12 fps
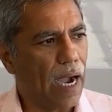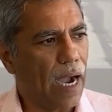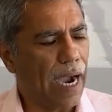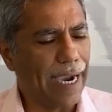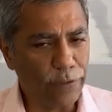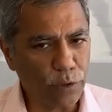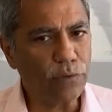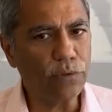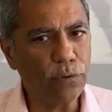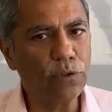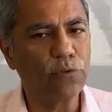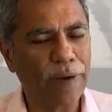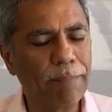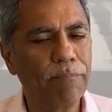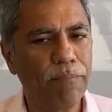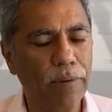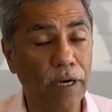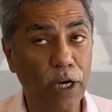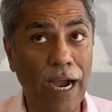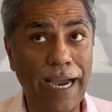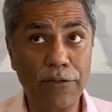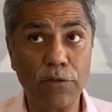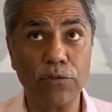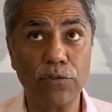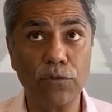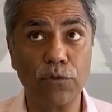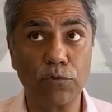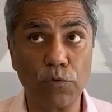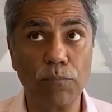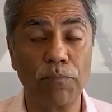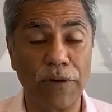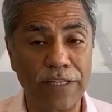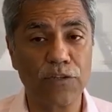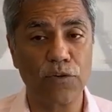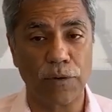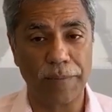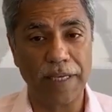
I don't do great, I don't do group brainstorming